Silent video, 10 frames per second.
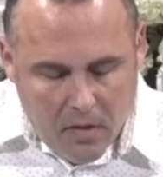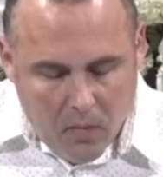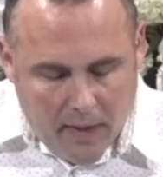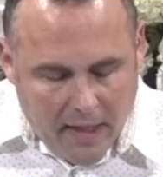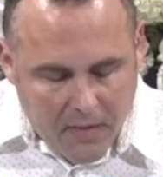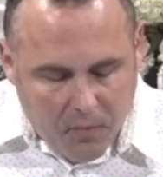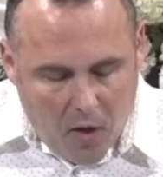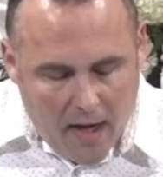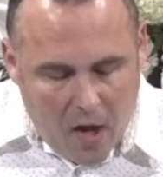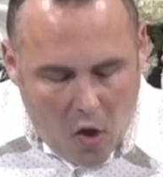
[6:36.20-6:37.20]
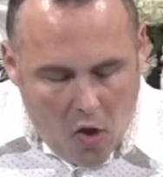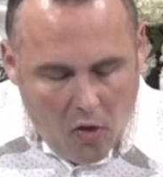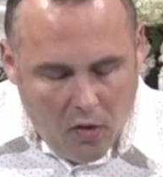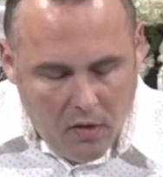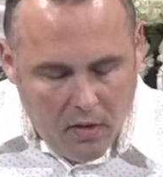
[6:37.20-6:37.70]
When he has brought
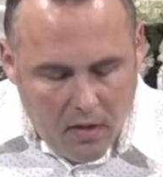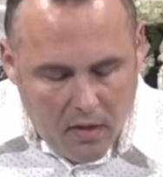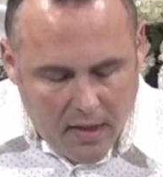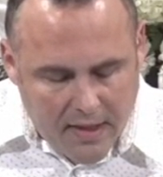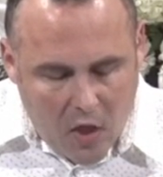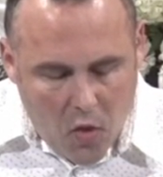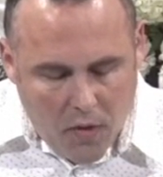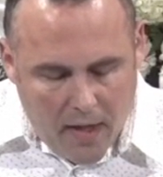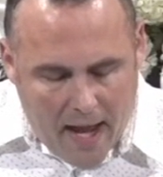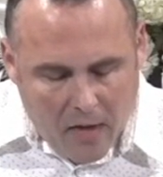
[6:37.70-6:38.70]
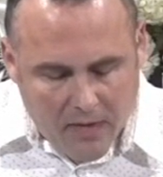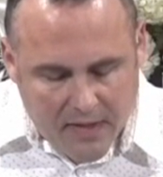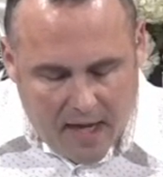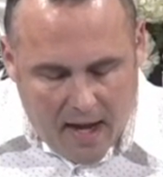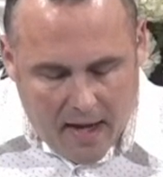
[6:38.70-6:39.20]
all his own
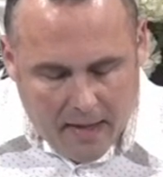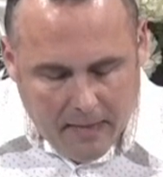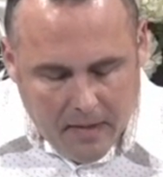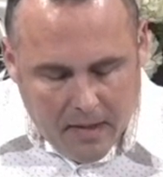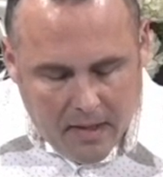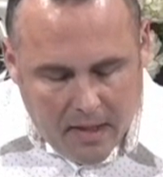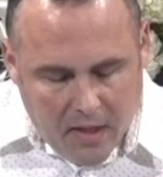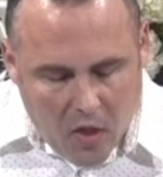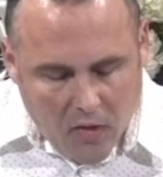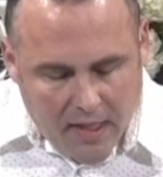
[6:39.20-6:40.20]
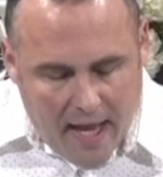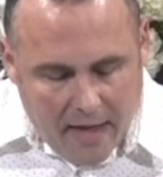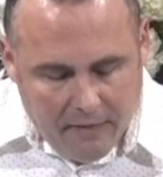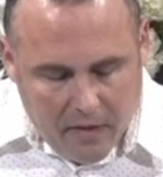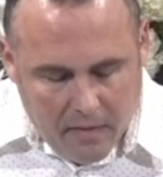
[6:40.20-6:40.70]
outside, he goes
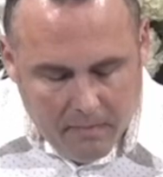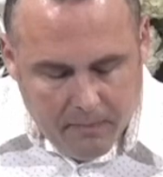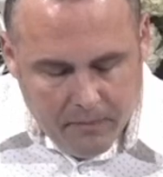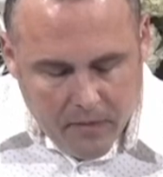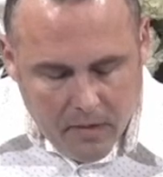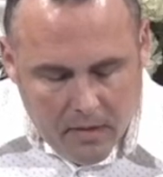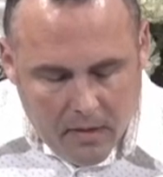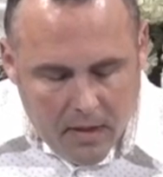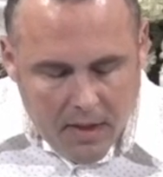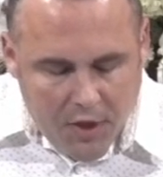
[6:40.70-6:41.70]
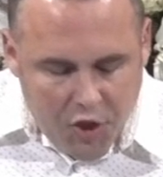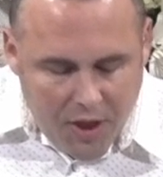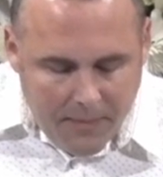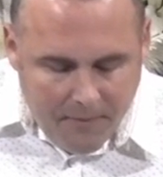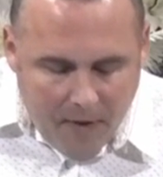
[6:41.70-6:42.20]
ahead of them. The
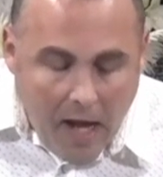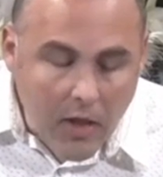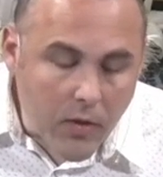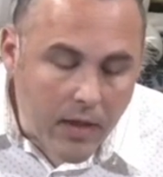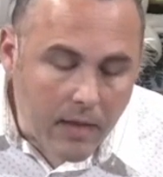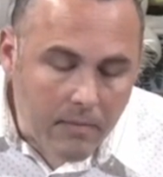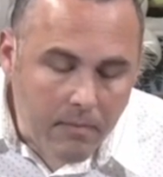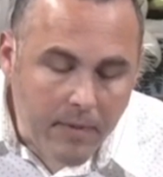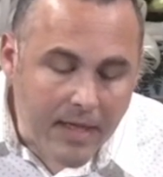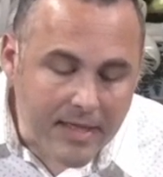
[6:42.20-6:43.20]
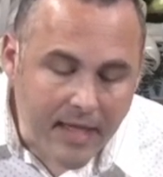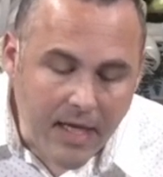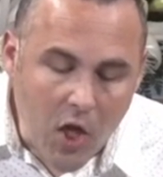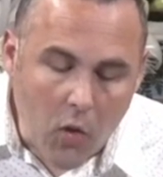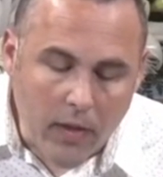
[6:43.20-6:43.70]
sheep follow him because they
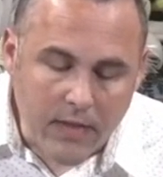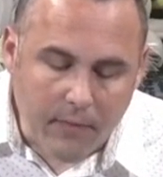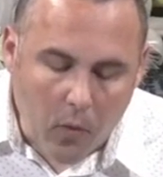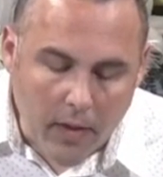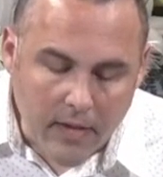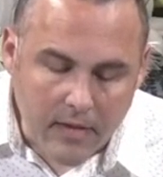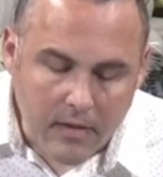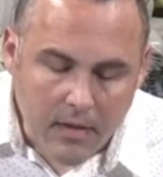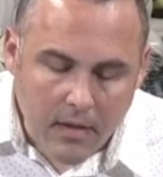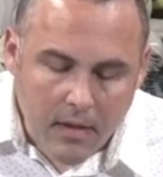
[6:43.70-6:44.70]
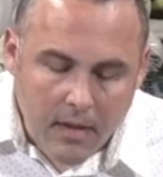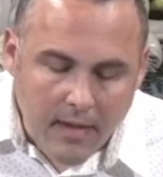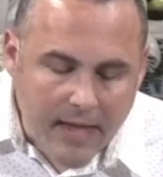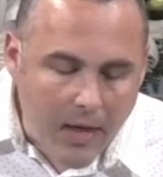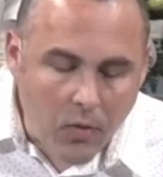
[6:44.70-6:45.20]
know his voice.
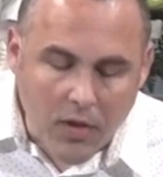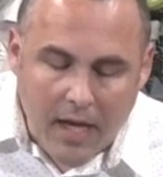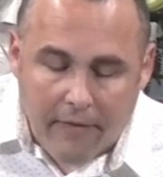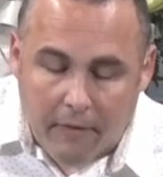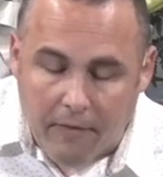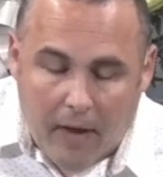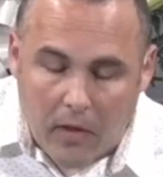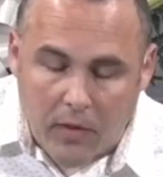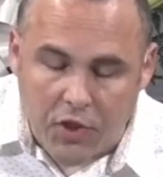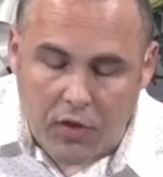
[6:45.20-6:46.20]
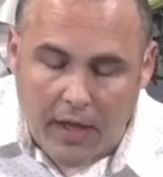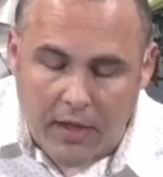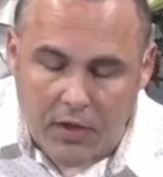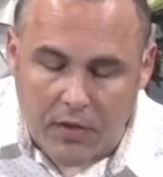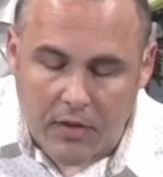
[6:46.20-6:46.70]
They will never follow a
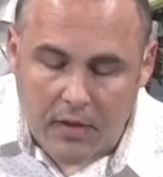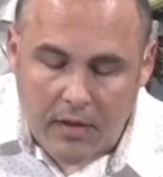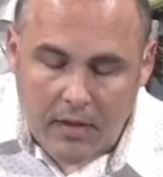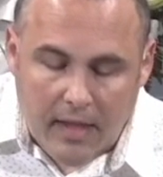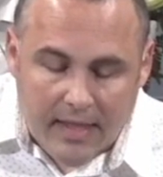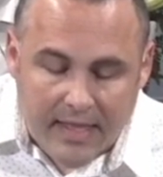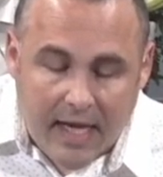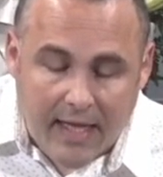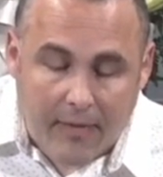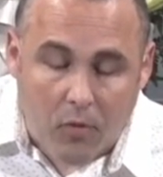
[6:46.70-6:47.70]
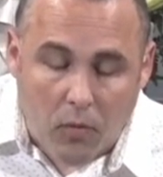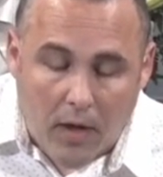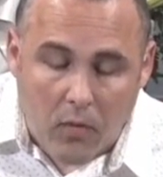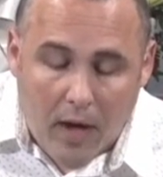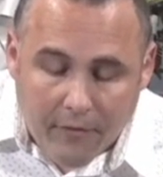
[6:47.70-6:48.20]
stranger. Instead, they will
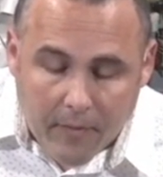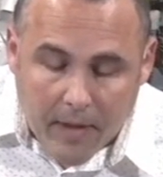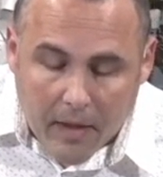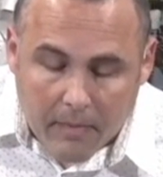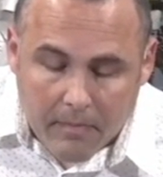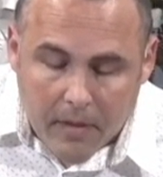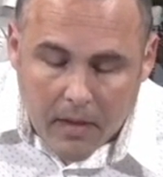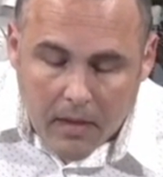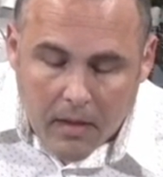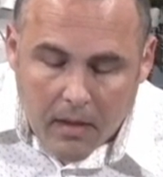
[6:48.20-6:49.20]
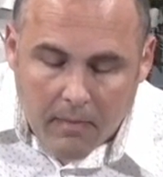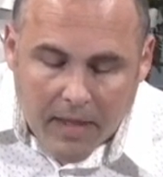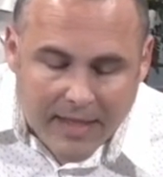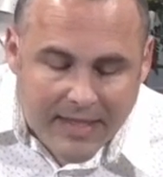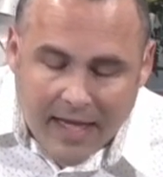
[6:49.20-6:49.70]
run away from him
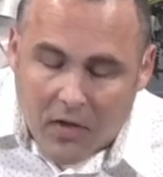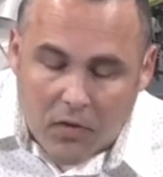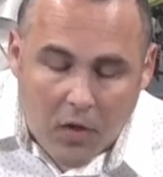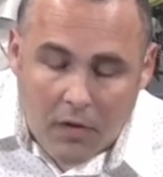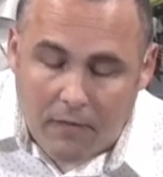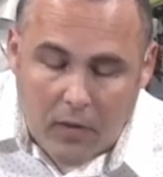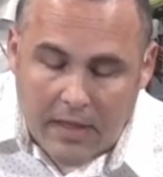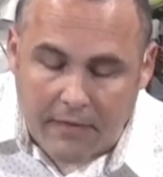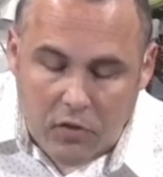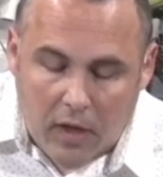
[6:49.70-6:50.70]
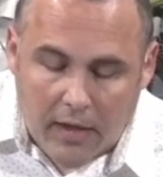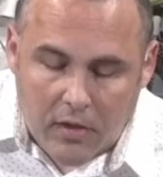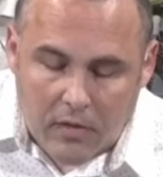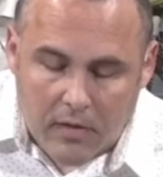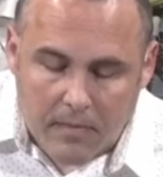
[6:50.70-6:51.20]
because they don't know the voice of
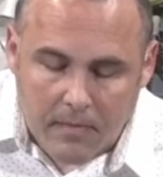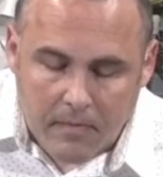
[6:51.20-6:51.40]
strangers.